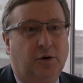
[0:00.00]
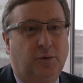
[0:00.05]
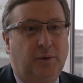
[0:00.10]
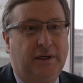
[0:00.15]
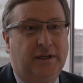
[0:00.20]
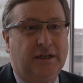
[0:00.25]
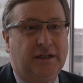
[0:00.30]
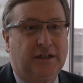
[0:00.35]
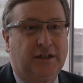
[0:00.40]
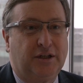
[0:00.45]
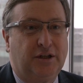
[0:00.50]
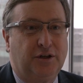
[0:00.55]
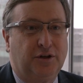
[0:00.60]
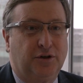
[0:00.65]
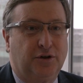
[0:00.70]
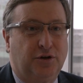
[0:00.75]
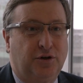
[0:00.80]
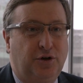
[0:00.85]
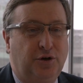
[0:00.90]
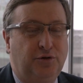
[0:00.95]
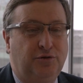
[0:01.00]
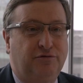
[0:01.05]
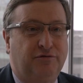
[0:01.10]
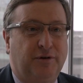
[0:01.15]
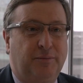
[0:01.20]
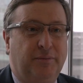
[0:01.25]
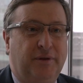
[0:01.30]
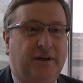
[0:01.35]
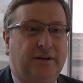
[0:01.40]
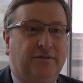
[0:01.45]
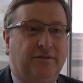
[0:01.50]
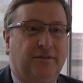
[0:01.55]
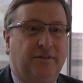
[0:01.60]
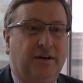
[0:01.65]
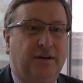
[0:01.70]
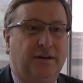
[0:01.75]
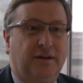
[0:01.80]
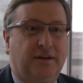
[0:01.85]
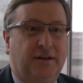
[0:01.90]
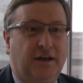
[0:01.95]
We can conclude from this
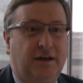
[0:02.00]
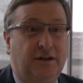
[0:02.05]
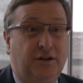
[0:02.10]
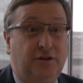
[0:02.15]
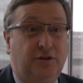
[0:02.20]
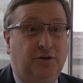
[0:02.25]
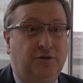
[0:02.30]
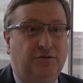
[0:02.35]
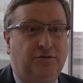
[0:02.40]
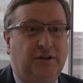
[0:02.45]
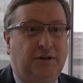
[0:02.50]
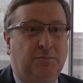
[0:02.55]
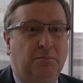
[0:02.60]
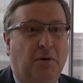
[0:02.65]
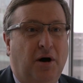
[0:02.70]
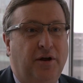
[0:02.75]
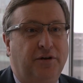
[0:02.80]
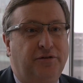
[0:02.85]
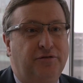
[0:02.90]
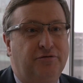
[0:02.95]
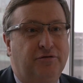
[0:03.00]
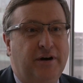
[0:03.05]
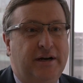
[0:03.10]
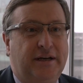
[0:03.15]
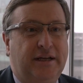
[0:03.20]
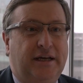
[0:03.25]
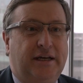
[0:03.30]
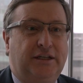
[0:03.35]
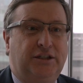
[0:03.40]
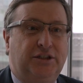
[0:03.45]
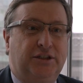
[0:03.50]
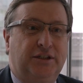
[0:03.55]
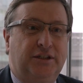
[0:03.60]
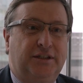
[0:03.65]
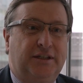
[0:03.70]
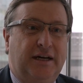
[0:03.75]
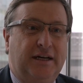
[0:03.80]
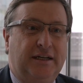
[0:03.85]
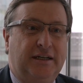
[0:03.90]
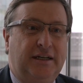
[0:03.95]
that using modern radiation
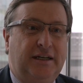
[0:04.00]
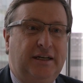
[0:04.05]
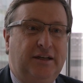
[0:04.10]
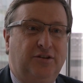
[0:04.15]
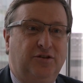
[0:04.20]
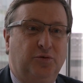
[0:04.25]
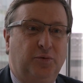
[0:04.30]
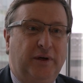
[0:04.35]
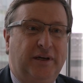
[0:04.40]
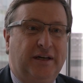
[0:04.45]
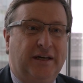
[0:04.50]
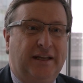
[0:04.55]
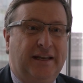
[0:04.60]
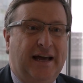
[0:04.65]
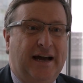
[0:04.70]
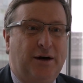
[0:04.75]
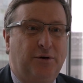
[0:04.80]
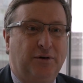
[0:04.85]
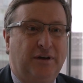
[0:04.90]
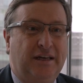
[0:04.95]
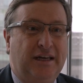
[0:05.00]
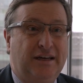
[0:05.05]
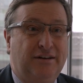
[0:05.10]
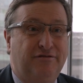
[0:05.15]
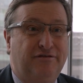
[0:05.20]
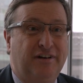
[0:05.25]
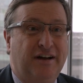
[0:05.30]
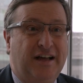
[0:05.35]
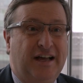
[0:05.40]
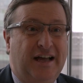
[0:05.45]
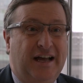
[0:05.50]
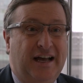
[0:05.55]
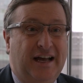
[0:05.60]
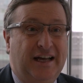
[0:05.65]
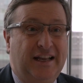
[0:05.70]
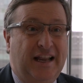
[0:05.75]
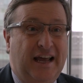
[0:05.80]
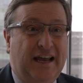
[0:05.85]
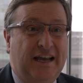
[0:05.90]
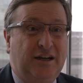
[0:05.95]
techniques, we can now give
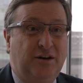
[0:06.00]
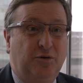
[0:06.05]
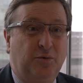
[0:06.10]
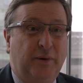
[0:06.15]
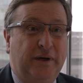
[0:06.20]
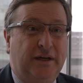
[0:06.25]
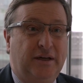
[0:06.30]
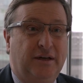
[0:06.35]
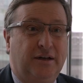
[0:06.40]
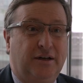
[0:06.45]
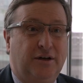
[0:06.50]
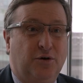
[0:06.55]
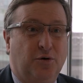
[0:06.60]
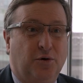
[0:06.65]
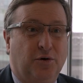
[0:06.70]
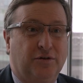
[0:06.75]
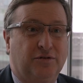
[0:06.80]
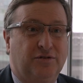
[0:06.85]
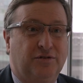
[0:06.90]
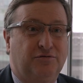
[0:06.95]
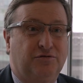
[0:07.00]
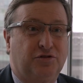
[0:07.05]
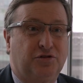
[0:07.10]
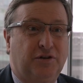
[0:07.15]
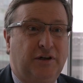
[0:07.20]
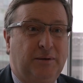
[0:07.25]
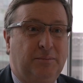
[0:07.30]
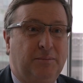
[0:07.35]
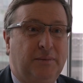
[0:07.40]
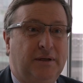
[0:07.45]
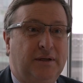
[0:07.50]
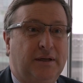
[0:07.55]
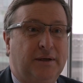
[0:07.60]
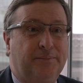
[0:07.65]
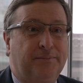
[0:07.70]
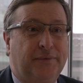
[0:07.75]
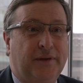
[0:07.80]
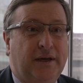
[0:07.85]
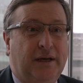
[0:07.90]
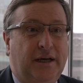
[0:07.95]
an 8-week course of treatment
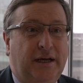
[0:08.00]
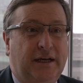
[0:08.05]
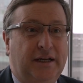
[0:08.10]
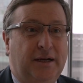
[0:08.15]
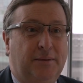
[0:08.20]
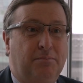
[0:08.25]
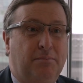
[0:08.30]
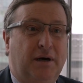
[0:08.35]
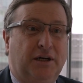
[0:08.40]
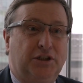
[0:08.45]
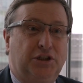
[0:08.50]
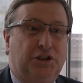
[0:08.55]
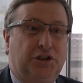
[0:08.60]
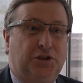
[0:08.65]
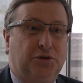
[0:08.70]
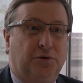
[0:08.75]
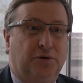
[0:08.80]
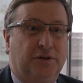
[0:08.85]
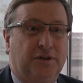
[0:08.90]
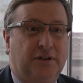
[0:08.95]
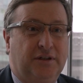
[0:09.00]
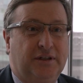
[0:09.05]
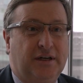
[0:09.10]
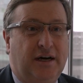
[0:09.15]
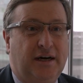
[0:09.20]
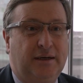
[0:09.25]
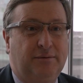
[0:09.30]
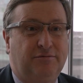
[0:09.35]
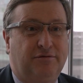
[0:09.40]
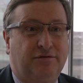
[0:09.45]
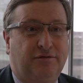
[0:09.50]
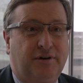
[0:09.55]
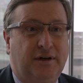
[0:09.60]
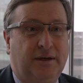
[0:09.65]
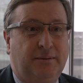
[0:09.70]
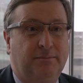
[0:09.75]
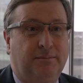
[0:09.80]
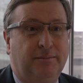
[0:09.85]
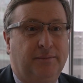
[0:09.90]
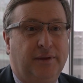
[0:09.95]
in a much shorter time
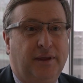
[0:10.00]
frame.